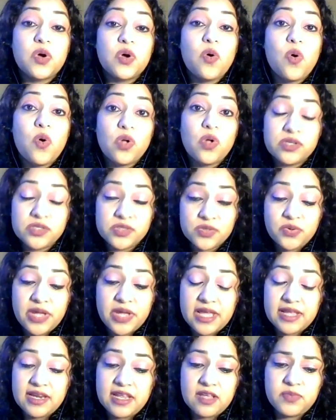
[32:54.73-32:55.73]
also
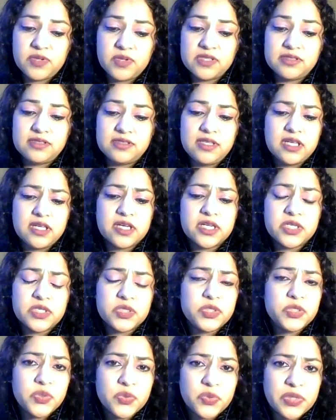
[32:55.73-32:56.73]
enables the
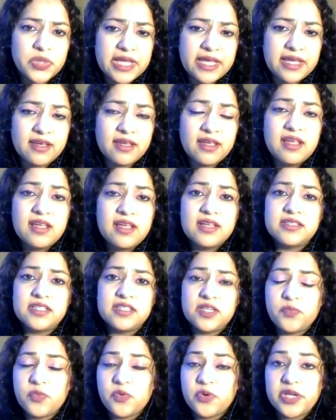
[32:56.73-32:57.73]
controlling to
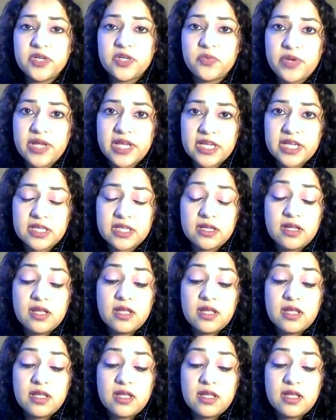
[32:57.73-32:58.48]
the point where